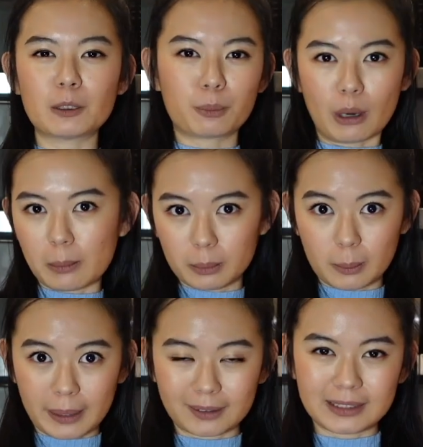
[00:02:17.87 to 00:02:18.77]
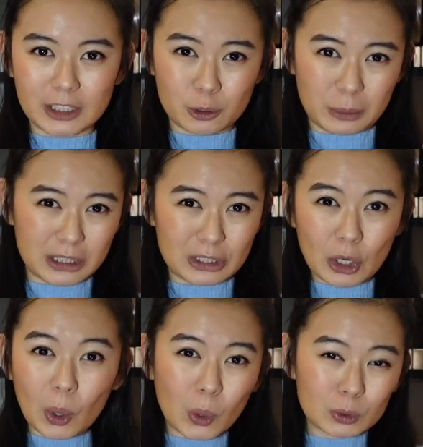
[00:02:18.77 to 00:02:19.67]
a problem about dish being
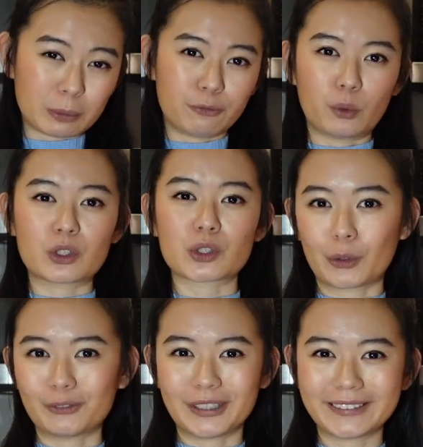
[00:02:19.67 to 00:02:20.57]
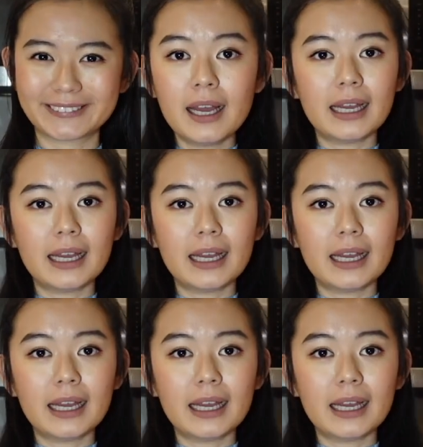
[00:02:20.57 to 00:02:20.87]
cold before serving.